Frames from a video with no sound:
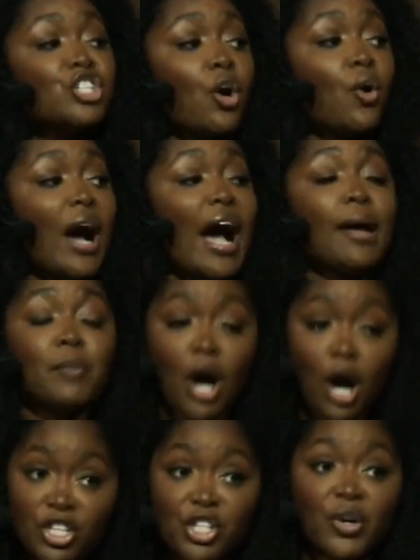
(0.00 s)
So I'm
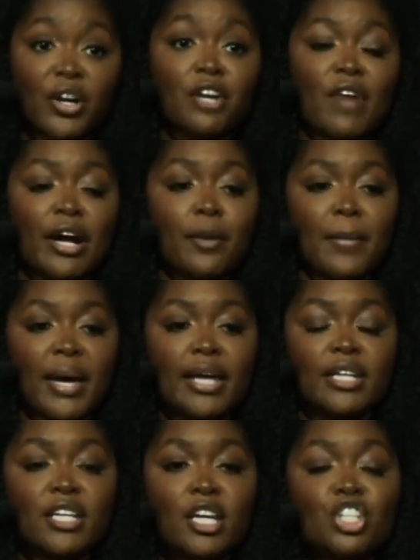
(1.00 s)
also going to
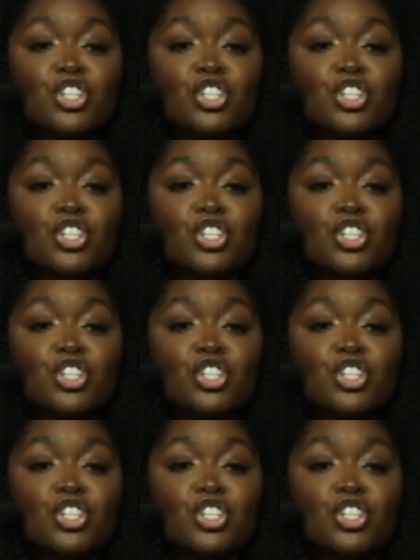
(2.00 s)
recommend